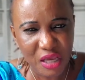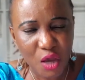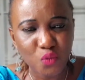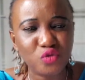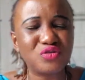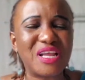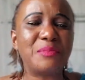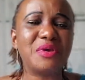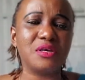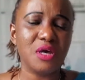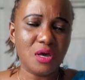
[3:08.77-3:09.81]
We should not
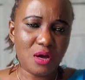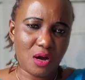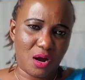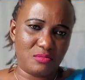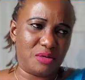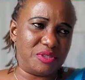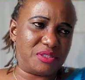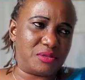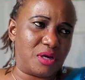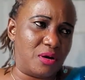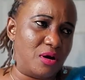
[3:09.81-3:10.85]
be um, um,
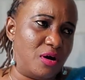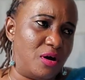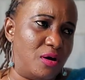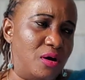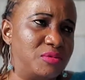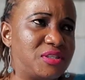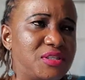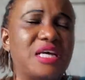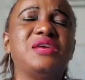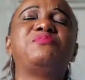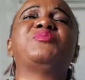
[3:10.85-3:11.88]
uh, uh, uh, um,
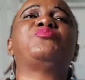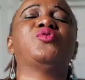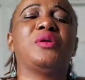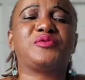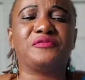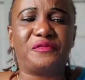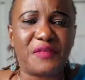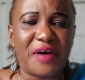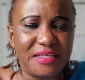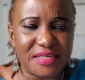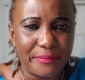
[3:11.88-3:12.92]
setting people up to
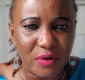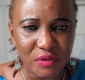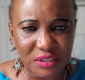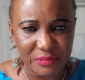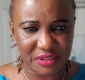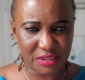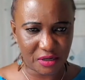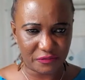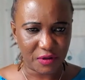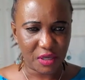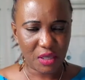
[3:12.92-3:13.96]
fight amongst themselves.